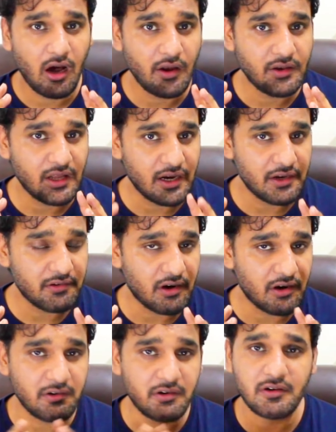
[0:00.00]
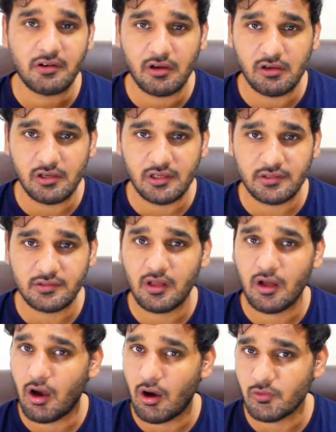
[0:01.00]
$900
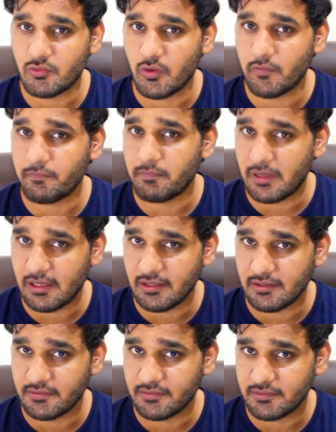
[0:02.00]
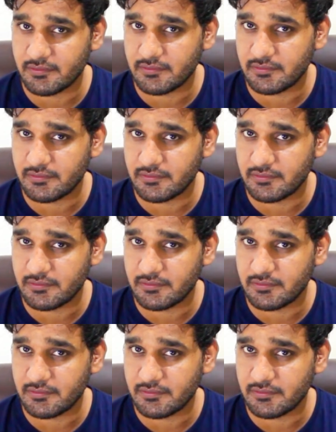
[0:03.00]
out of balance.